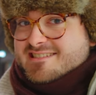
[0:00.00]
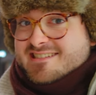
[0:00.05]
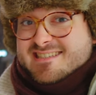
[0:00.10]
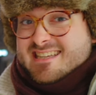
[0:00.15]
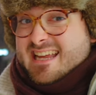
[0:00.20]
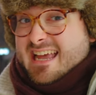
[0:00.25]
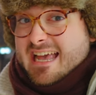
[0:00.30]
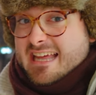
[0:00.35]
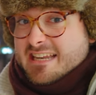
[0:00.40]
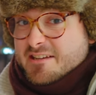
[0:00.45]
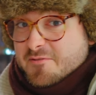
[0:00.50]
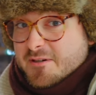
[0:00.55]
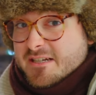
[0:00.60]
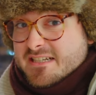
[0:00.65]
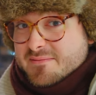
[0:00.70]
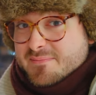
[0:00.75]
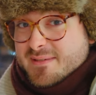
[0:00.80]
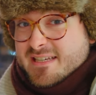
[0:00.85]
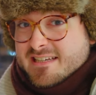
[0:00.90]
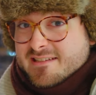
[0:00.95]
just anyway
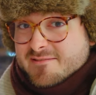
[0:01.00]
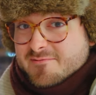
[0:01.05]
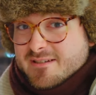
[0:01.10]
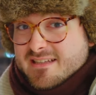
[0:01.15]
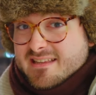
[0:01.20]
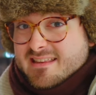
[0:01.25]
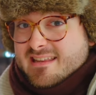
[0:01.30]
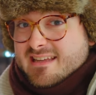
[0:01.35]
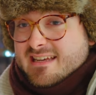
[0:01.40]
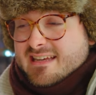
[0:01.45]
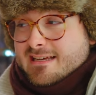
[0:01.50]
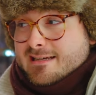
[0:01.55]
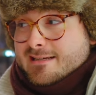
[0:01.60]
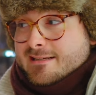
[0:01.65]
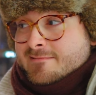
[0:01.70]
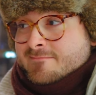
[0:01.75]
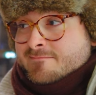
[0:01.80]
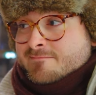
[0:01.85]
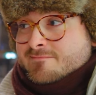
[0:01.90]
to begin with,